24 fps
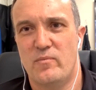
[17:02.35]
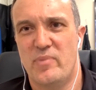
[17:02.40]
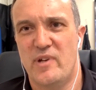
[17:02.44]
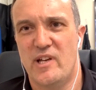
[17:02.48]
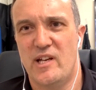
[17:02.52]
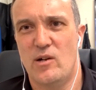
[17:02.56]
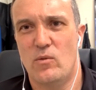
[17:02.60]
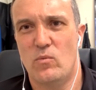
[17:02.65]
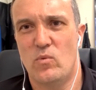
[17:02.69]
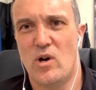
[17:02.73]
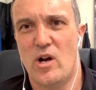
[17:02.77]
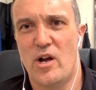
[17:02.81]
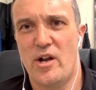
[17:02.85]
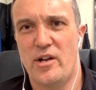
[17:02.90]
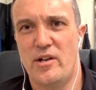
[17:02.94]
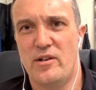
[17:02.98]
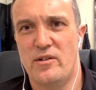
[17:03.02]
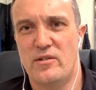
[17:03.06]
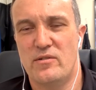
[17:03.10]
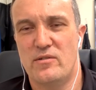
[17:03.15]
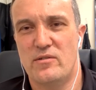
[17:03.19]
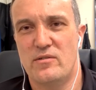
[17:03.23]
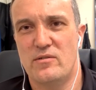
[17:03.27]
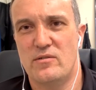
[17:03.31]
but it
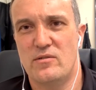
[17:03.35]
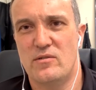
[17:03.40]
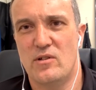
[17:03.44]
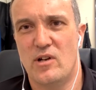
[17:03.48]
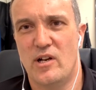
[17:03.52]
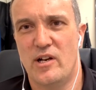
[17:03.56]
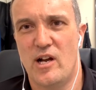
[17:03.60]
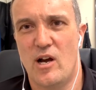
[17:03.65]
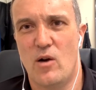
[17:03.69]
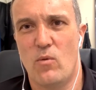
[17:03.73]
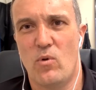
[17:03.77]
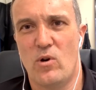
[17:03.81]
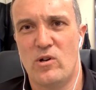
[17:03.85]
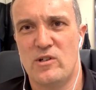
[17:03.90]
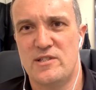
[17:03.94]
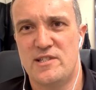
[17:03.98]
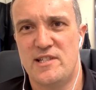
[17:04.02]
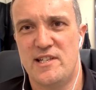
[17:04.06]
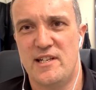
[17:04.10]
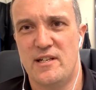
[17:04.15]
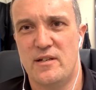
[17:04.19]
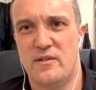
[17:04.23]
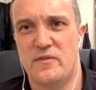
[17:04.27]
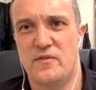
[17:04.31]
won't, I don't want
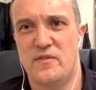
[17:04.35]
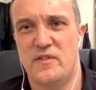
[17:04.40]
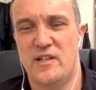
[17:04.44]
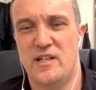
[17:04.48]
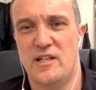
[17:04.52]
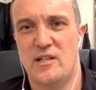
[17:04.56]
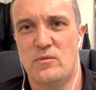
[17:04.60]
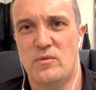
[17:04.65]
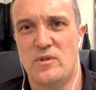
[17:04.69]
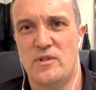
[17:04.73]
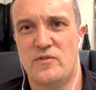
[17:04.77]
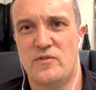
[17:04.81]
it to interfere